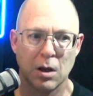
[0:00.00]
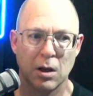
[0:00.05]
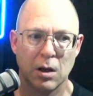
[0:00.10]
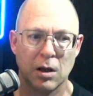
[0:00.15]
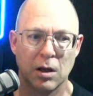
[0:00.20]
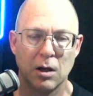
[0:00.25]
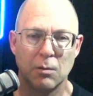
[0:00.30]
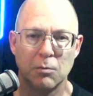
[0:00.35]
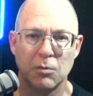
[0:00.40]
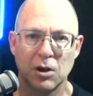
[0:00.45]

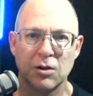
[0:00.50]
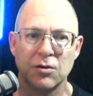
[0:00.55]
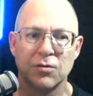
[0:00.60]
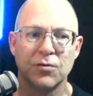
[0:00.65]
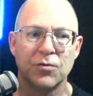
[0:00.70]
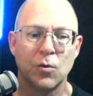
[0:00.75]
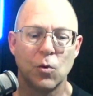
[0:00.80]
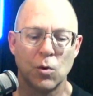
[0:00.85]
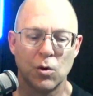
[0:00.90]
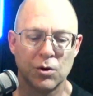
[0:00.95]
And I'm looking
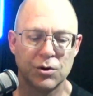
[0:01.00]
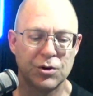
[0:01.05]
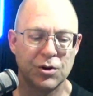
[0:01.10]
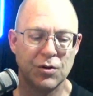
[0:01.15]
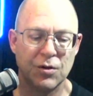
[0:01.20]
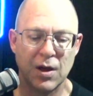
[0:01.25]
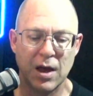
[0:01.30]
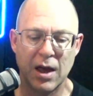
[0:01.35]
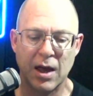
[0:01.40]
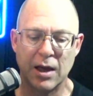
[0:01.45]
forward to
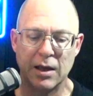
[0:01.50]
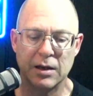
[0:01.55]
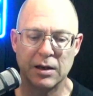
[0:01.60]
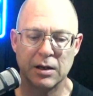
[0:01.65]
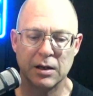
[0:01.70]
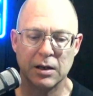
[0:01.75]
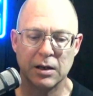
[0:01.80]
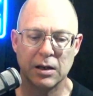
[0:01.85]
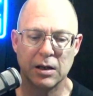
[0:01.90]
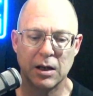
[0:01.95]
that.
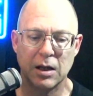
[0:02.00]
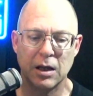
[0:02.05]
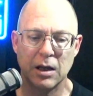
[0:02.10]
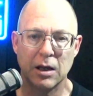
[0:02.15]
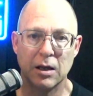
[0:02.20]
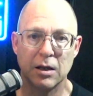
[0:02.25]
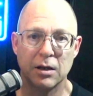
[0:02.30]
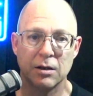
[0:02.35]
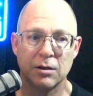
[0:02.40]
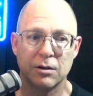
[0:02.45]

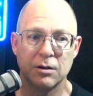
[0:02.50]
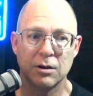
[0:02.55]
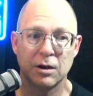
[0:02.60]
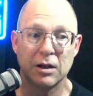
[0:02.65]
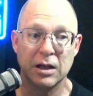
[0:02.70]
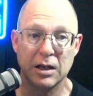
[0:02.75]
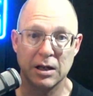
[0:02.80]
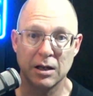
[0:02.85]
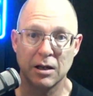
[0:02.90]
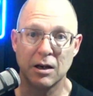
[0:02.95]
And
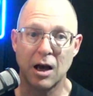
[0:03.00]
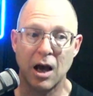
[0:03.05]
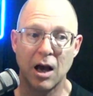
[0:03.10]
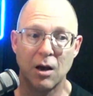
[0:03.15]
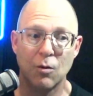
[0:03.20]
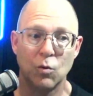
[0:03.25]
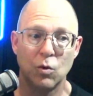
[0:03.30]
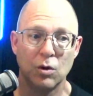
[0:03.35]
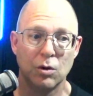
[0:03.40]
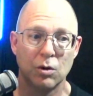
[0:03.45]
again, I
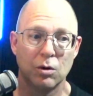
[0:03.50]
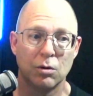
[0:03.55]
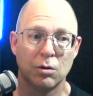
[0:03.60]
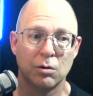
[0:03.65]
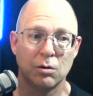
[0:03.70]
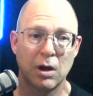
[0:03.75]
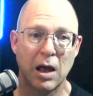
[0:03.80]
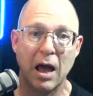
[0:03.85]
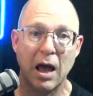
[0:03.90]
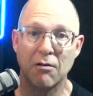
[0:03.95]

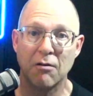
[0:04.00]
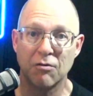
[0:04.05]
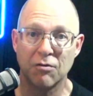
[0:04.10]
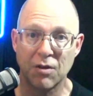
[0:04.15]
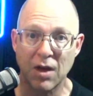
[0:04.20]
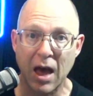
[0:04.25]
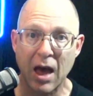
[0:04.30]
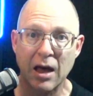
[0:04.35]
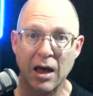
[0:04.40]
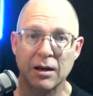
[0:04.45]
will have
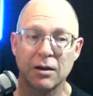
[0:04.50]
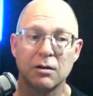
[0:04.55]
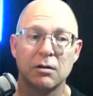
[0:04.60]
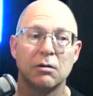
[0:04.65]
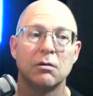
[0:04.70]
that